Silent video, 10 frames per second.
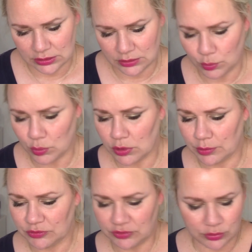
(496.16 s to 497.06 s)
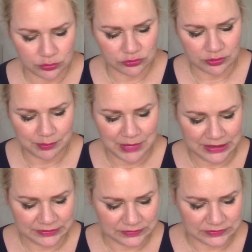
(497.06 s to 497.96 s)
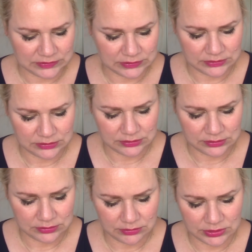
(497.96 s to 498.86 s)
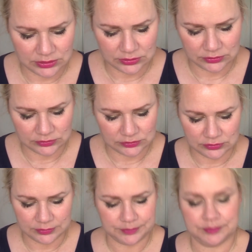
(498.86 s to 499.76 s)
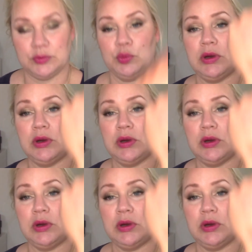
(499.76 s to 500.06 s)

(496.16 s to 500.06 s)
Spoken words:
warm toned matte, because why